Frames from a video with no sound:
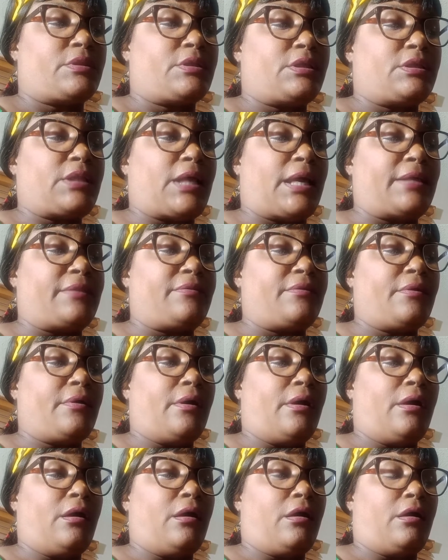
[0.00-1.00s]
like the
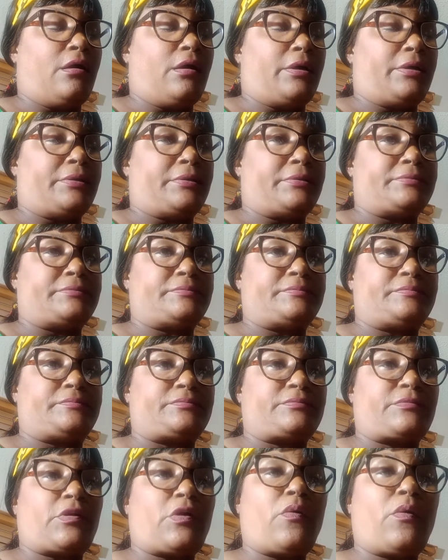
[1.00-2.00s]
uh,
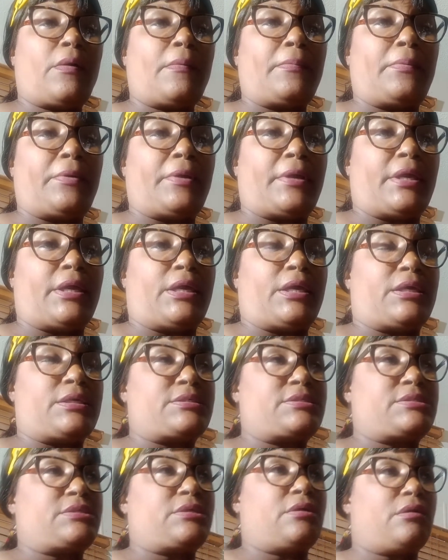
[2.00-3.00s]

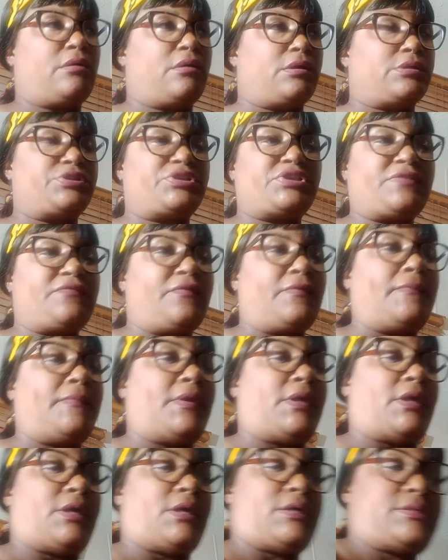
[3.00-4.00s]
cornbreads, the uh, Jiffy
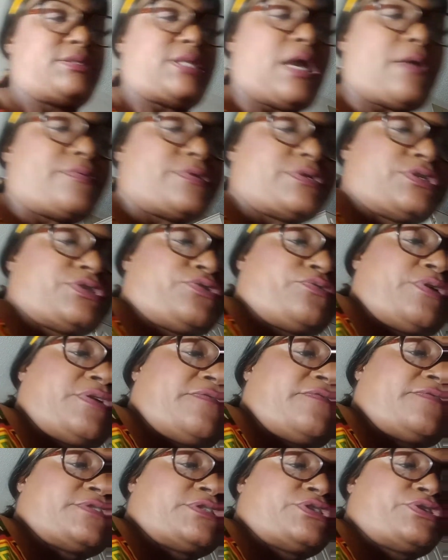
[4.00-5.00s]
Mix. They was three
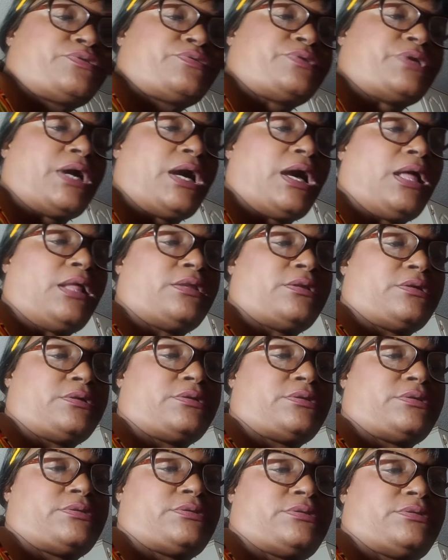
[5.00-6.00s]
for two
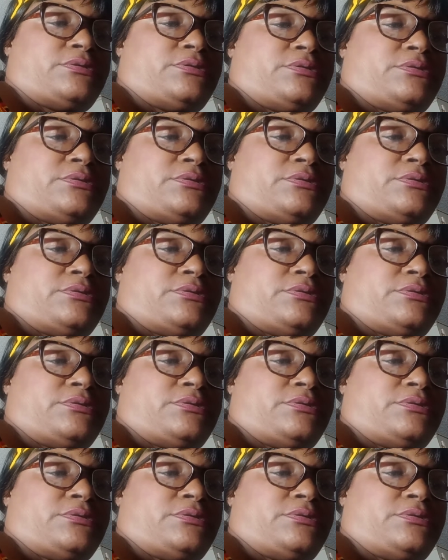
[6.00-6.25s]
dollars.